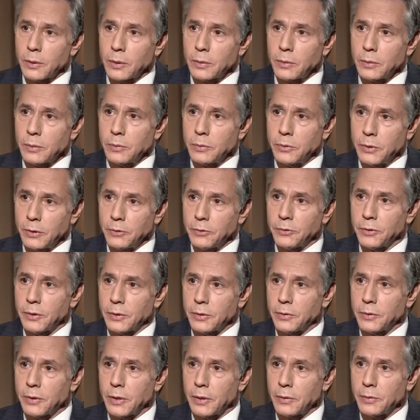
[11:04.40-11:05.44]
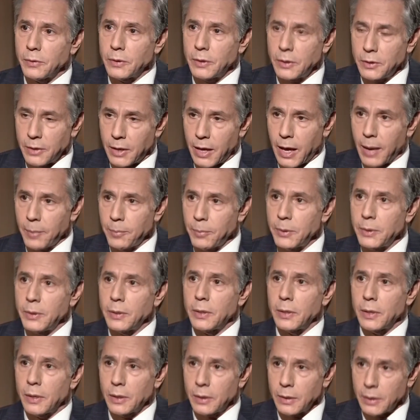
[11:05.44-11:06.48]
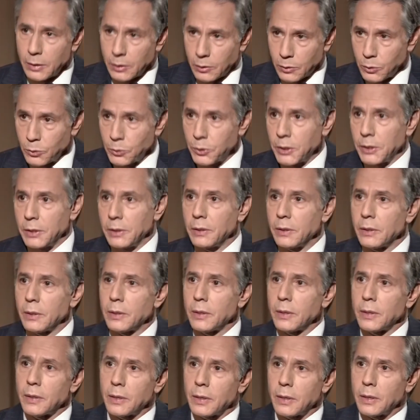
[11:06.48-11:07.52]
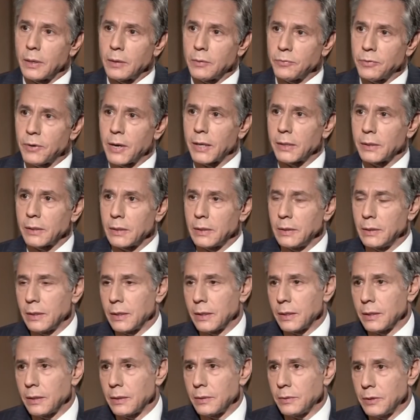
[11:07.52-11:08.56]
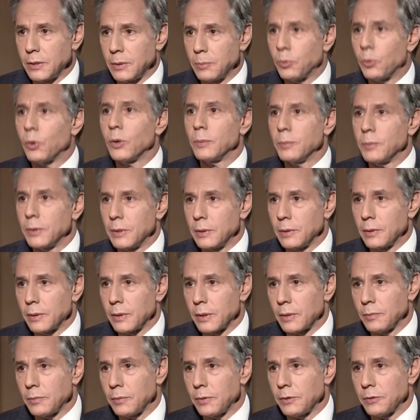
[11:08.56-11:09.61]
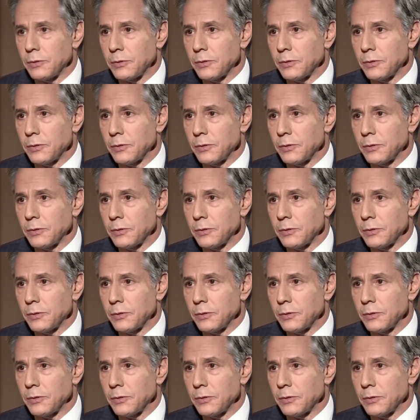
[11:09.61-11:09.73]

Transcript: uh, things that, that need to happen, including finally the appointment of